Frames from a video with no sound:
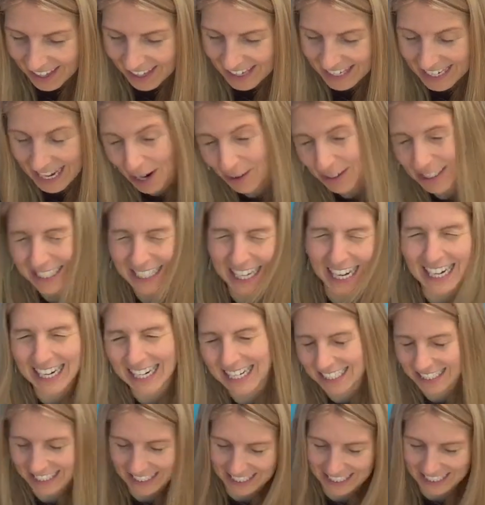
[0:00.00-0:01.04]
Now it's getting
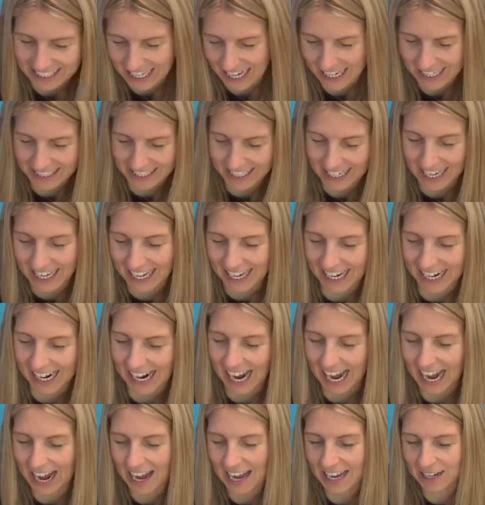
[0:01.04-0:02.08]
exciting.
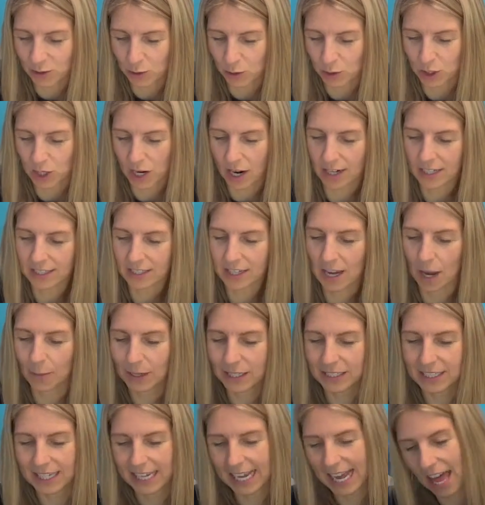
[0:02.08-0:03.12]
Our angel shark is
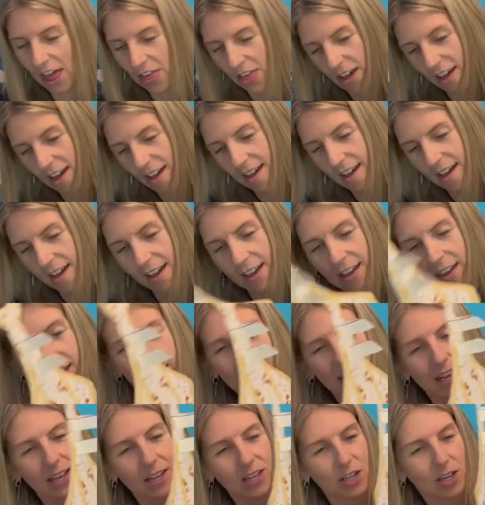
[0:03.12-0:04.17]
coming together.
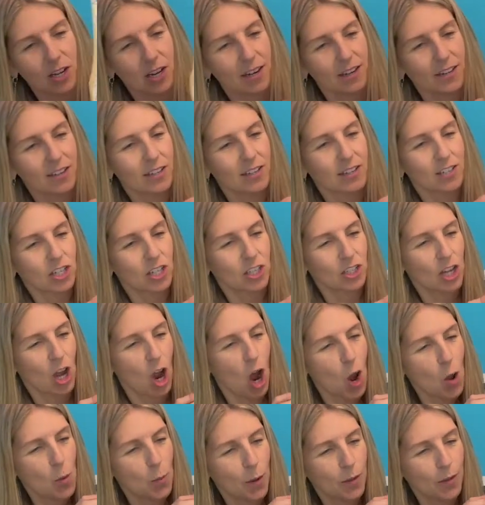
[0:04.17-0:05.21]
You're going to just
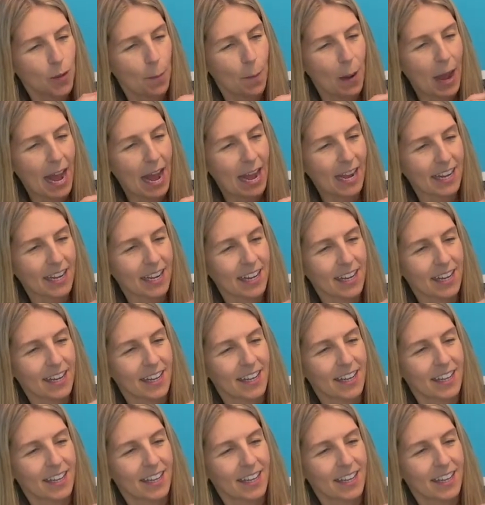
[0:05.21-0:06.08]
open the back